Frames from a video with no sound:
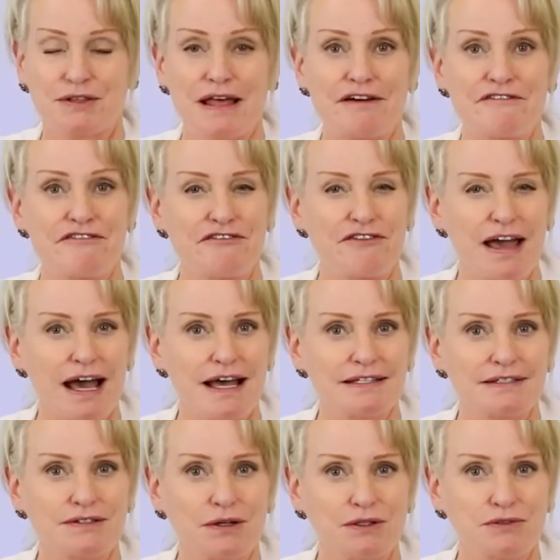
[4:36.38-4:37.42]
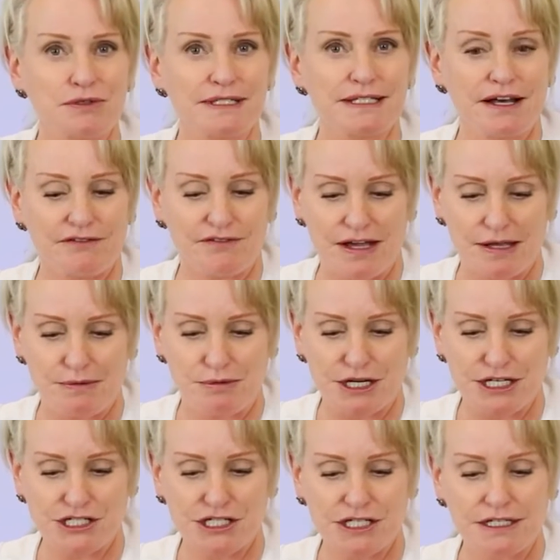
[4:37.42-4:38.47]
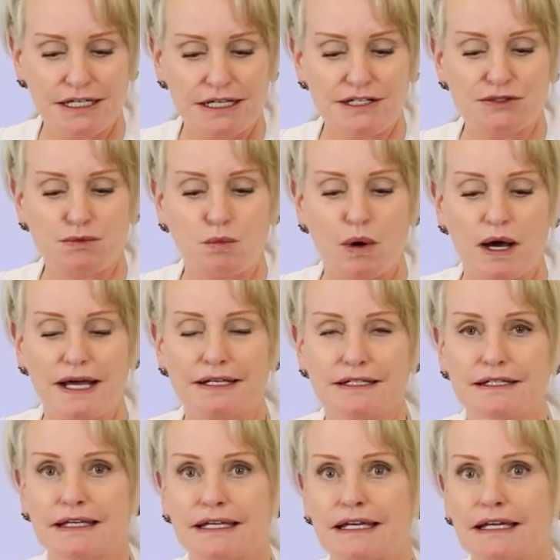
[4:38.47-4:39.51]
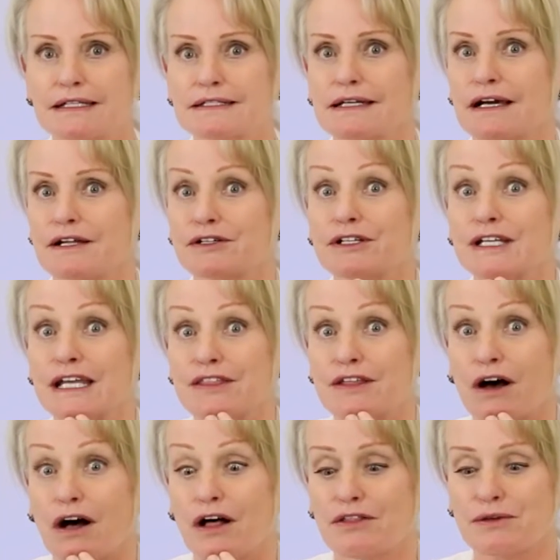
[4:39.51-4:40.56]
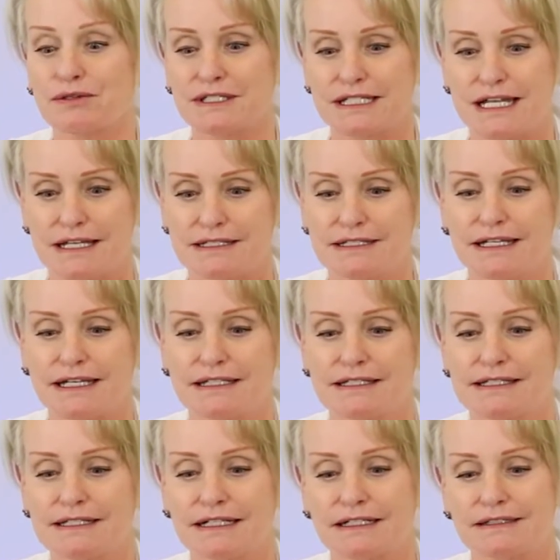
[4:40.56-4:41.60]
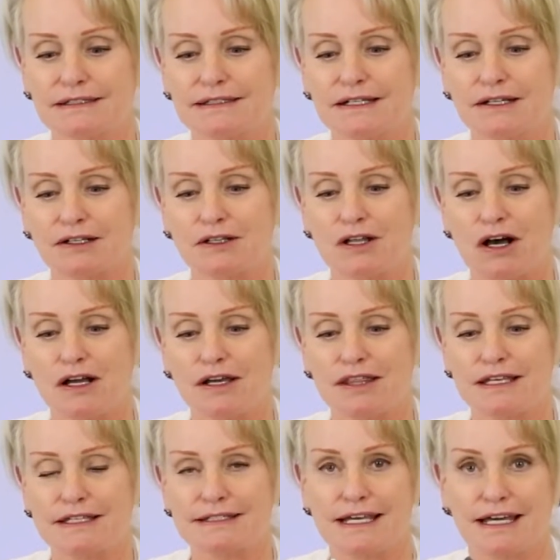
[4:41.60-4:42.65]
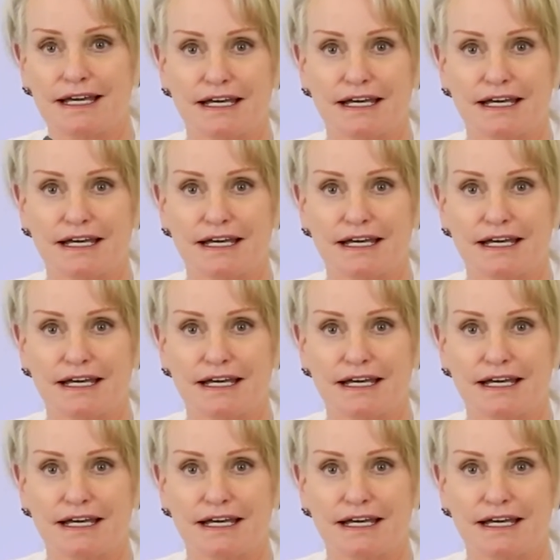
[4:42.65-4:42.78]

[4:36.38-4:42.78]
So that fast ultrasound vibration is what gets underneath all those dead skin cells along this